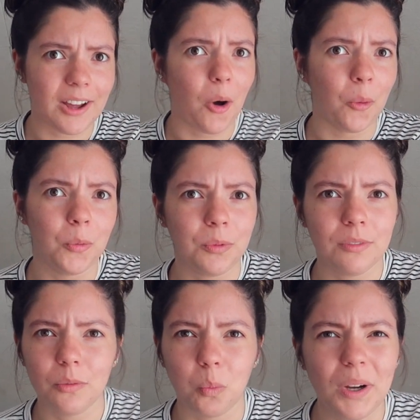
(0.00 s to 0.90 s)

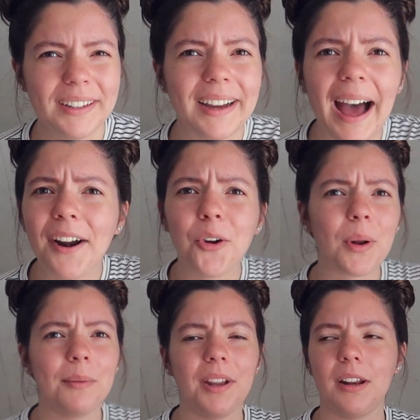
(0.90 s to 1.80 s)
know what
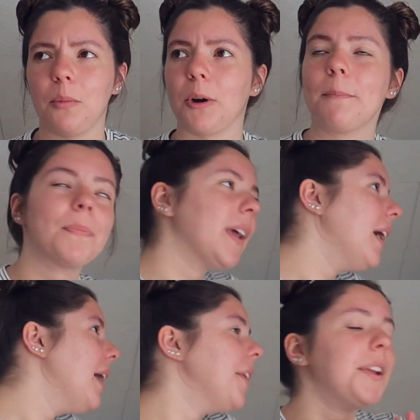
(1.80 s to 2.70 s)
I'm saying anymore.
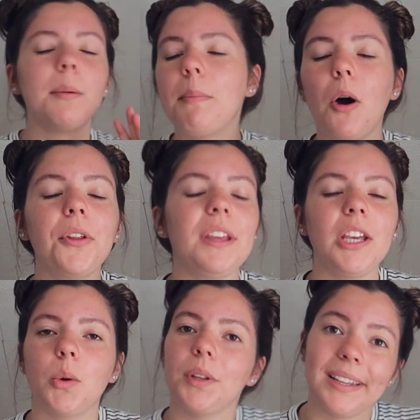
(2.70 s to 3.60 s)
They're both
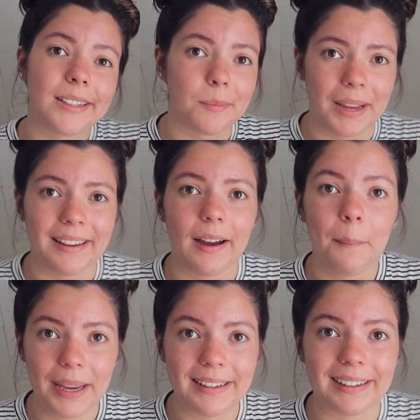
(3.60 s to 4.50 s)
equally as
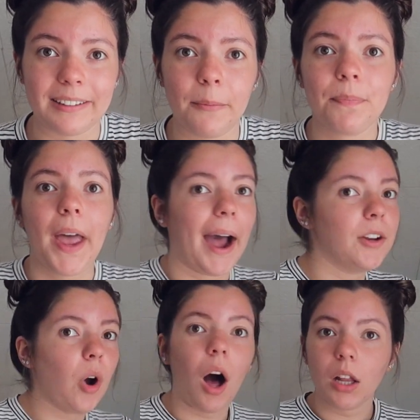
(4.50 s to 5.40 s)
amazing. I
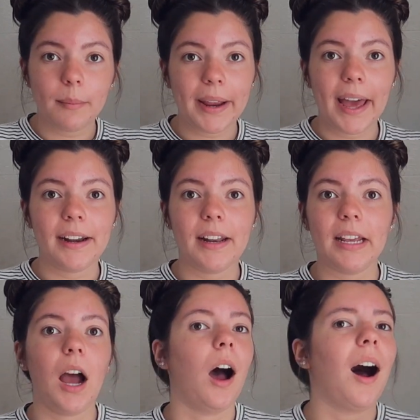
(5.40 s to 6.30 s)
do all of my
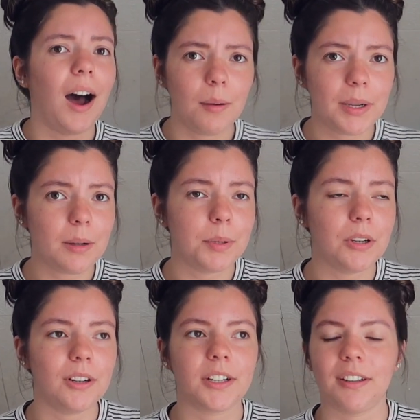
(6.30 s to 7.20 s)
editing on my
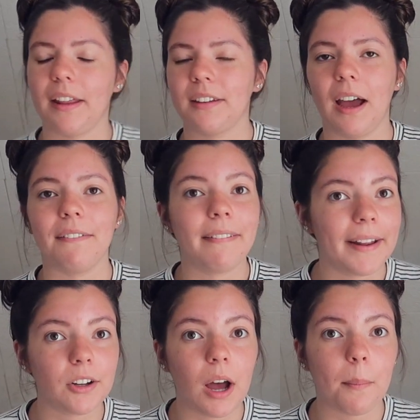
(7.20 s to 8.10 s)
computer because that's got
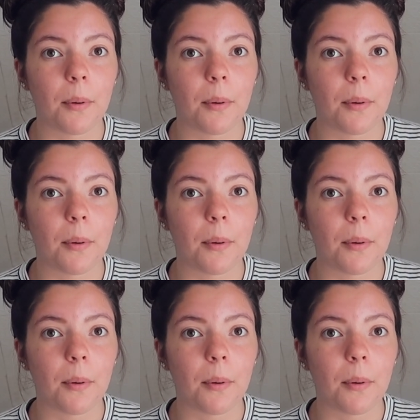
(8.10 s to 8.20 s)
Final Cut